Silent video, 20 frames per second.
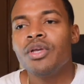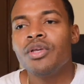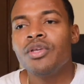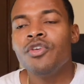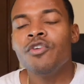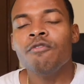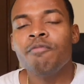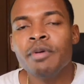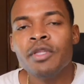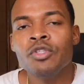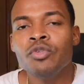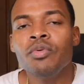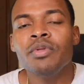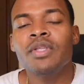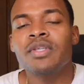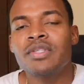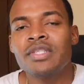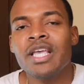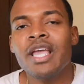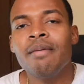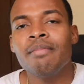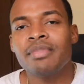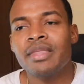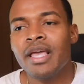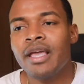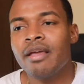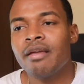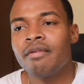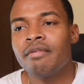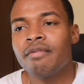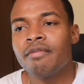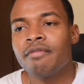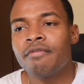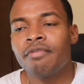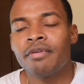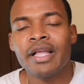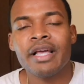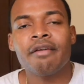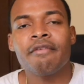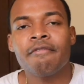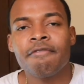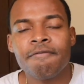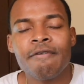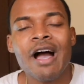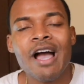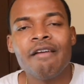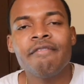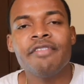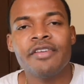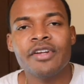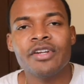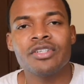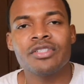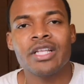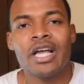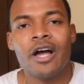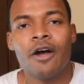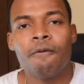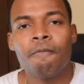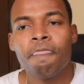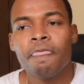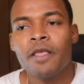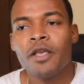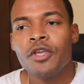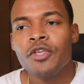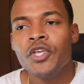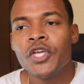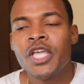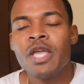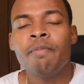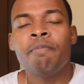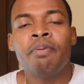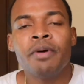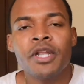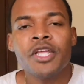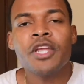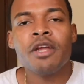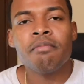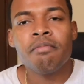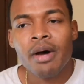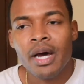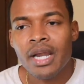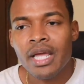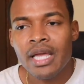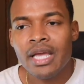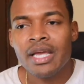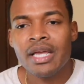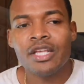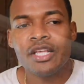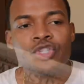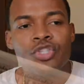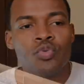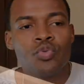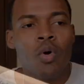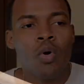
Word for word: you've been doing the same thing for like five years now. You keep putting your money into